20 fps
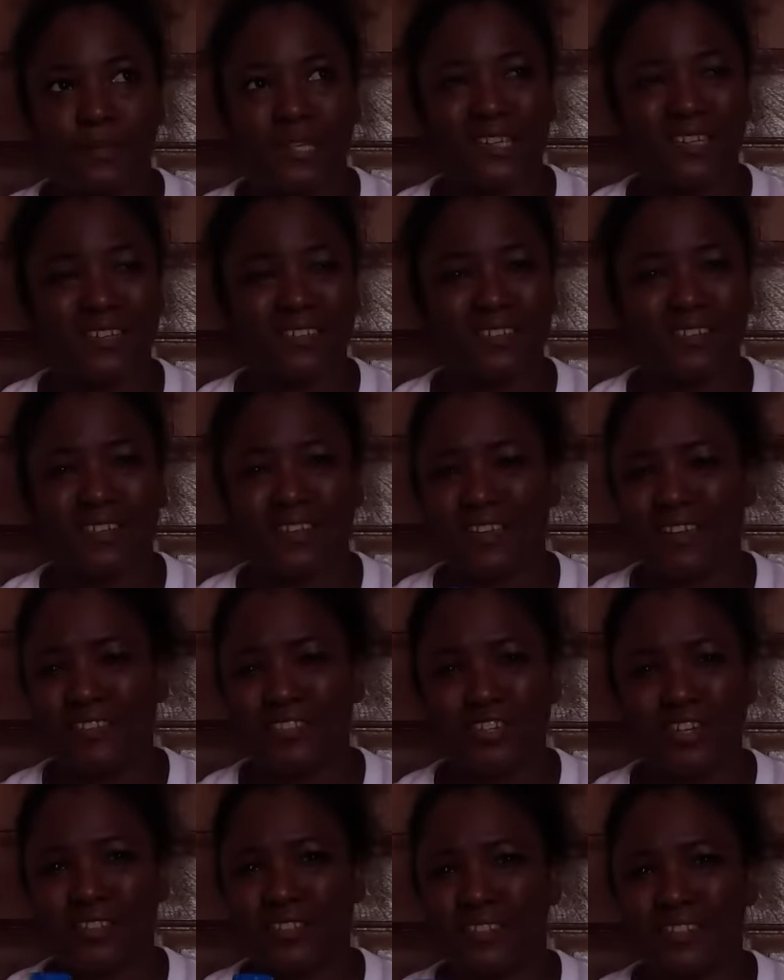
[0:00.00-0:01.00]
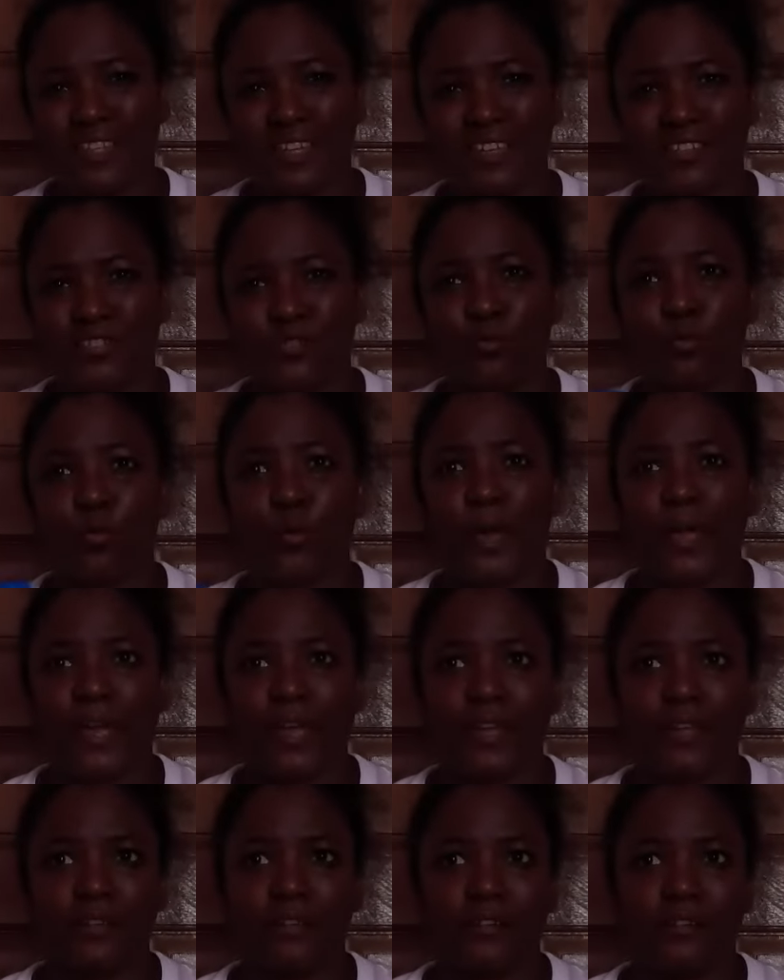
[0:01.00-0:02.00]
because it just tastes
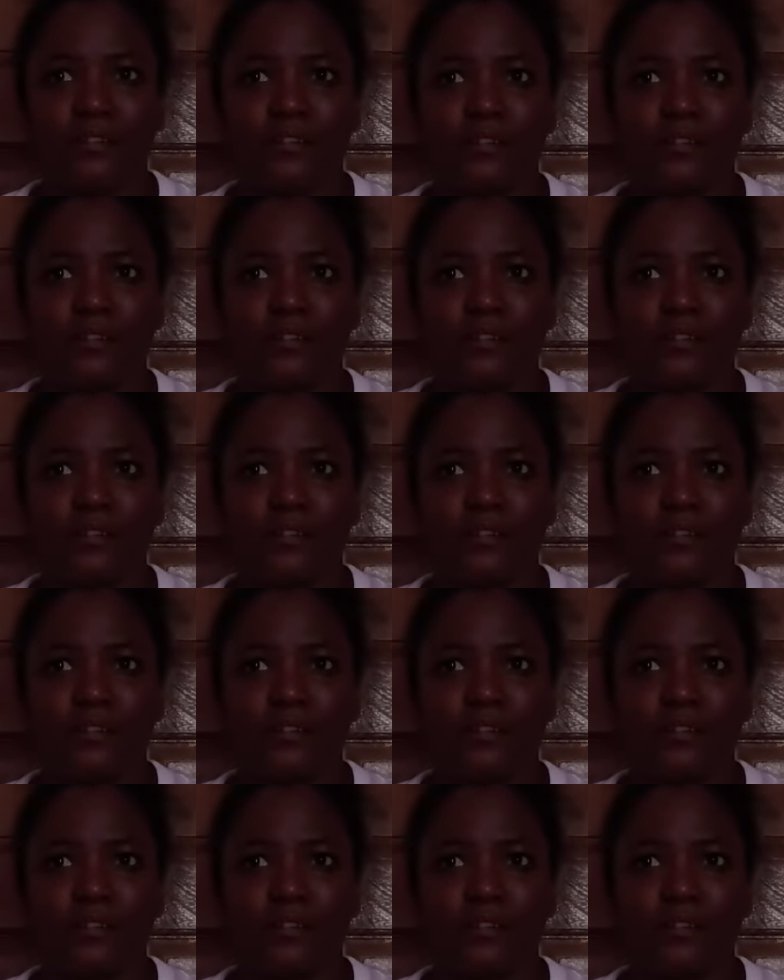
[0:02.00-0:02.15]
weird.